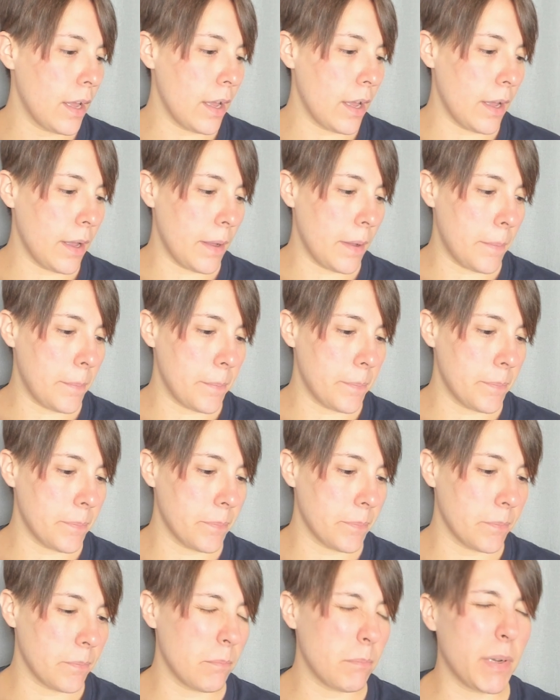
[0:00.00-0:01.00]
Um,
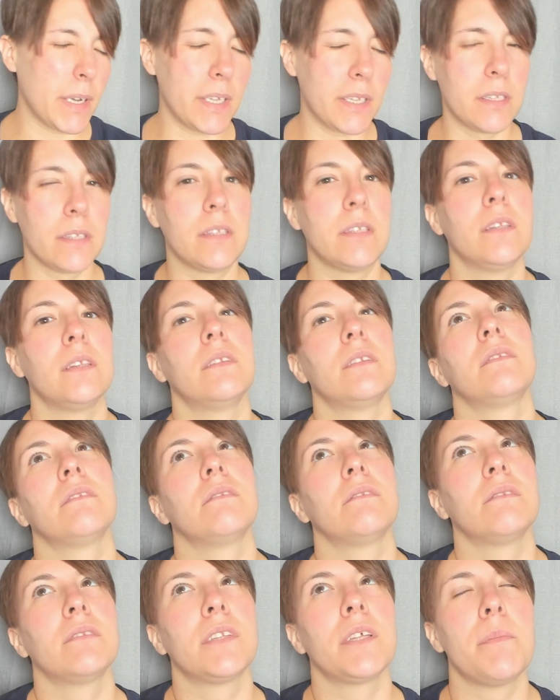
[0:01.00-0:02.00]
but
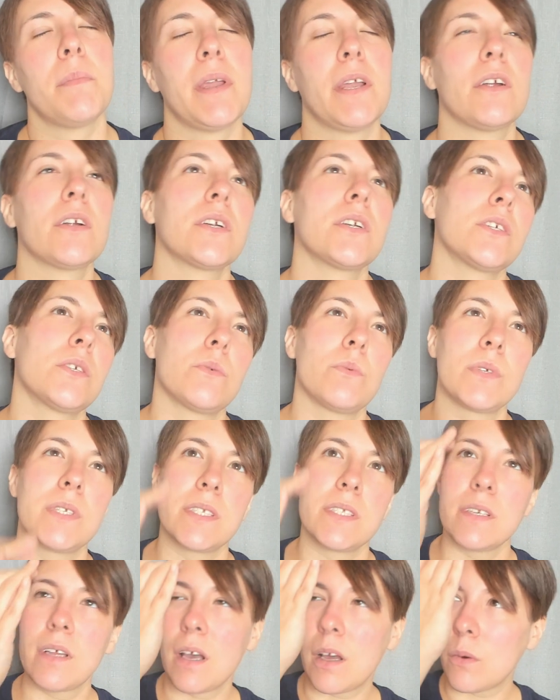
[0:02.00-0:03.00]
the marriage was
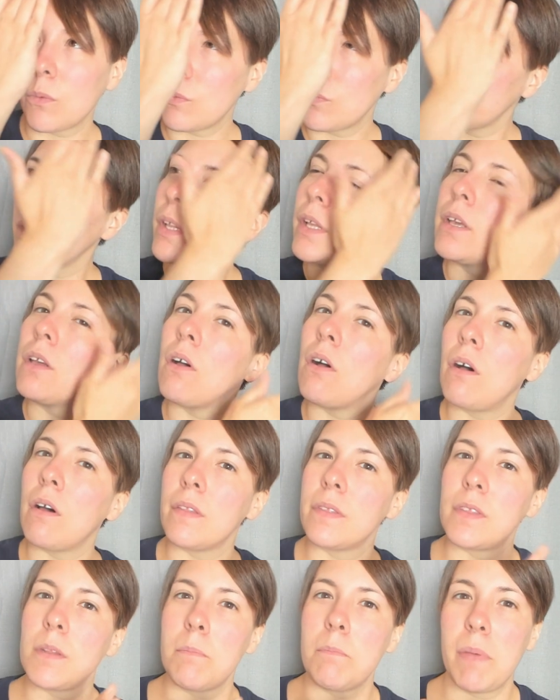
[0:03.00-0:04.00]
not really
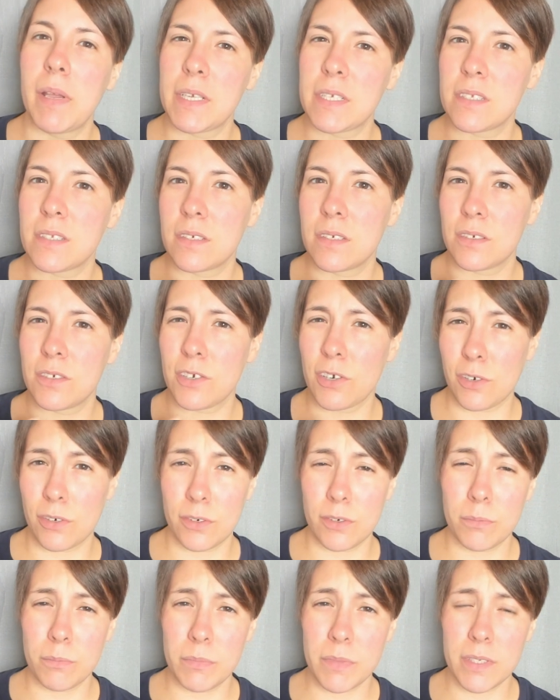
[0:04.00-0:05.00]
on the best
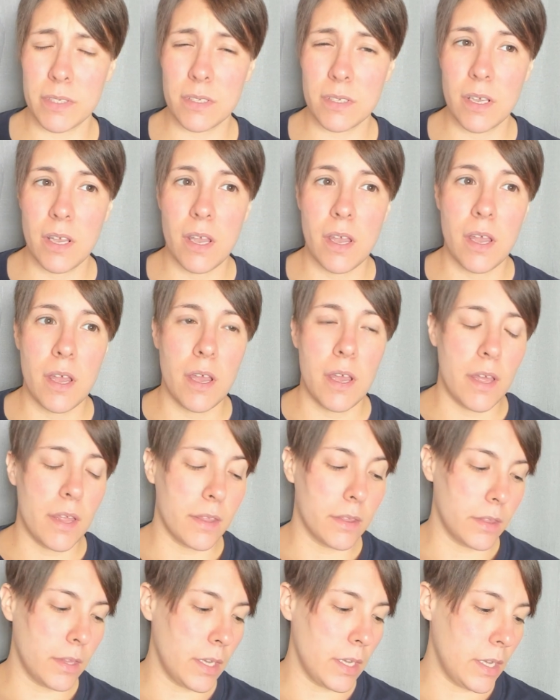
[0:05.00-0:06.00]
terms.
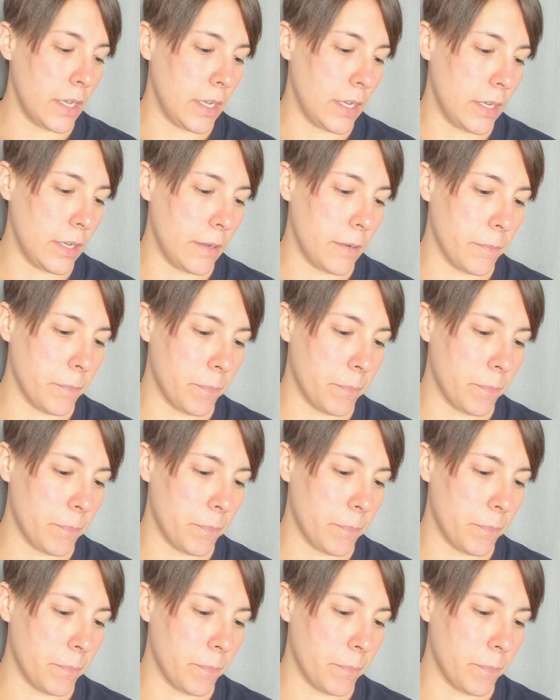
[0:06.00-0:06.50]
The